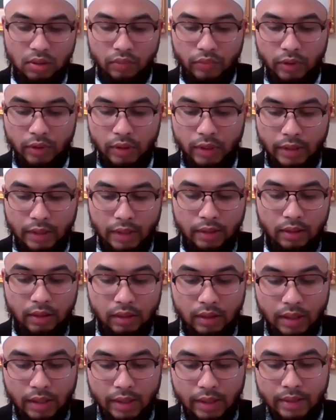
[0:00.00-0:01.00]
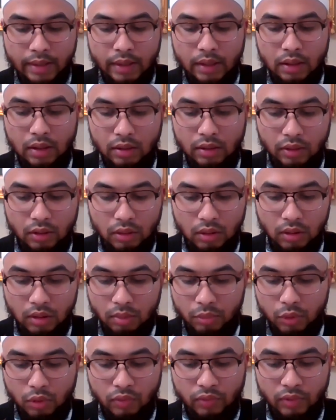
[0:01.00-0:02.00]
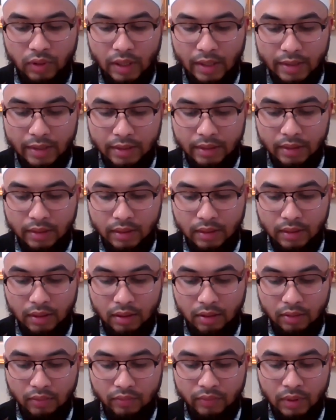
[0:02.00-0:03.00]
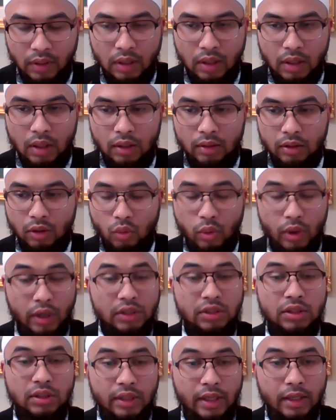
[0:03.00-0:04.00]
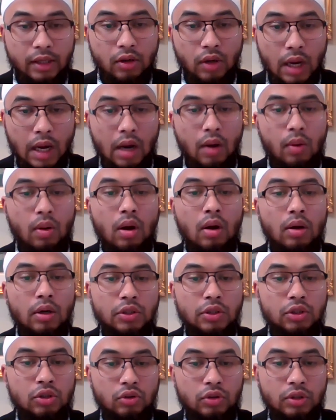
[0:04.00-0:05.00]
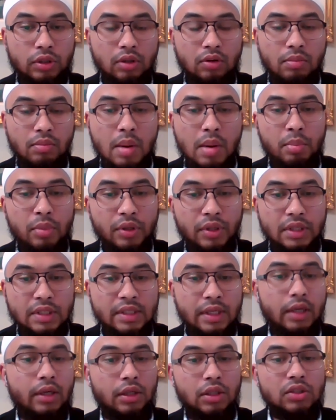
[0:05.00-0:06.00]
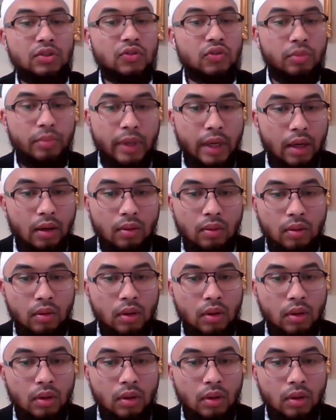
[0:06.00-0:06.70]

Sister Vernick. And I think the idea, the beautiful idea of the question that, how are our children going to remember this 10 years from now?